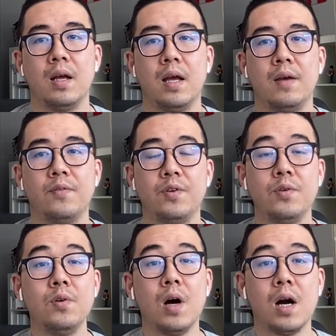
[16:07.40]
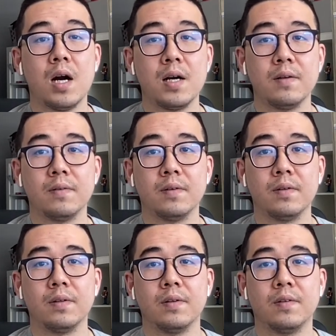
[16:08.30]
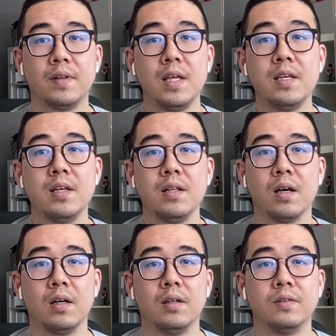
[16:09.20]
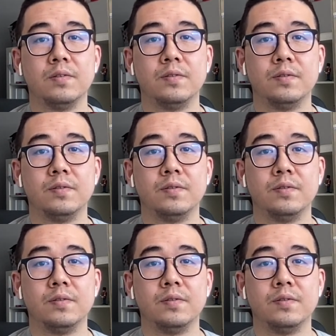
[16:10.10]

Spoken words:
if you are thinking of